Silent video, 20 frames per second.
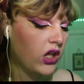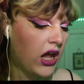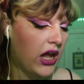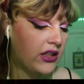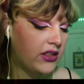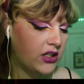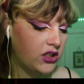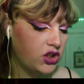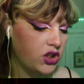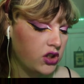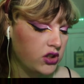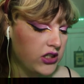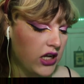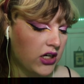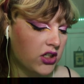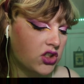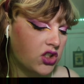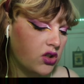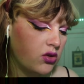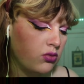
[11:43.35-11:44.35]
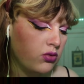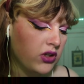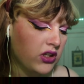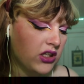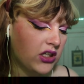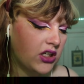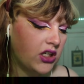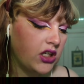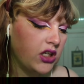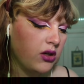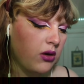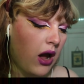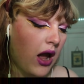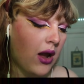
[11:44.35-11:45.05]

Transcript: And this shirt's actually really cute.